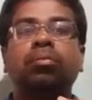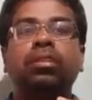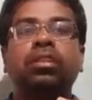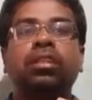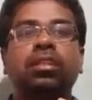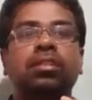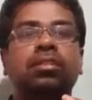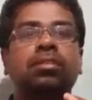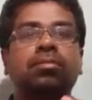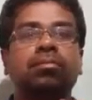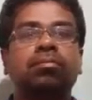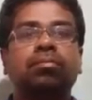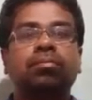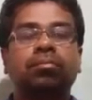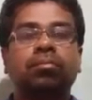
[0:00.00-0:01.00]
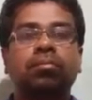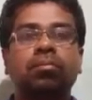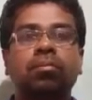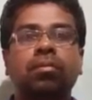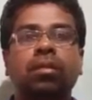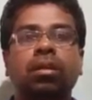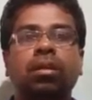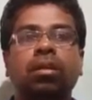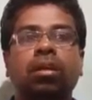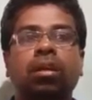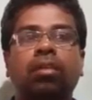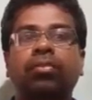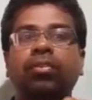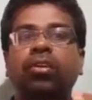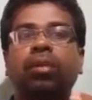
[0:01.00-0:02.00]
We think of mistakes.
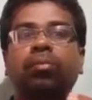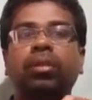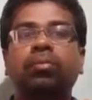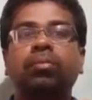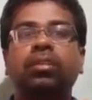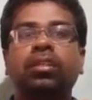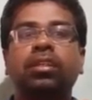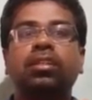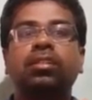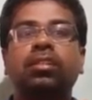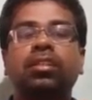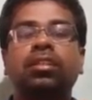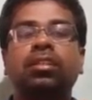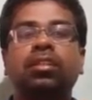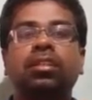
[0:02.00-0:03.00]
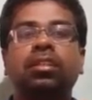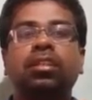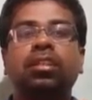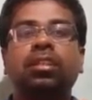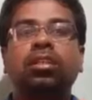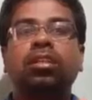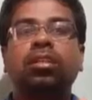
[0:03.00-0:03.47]
If we commit mistakes,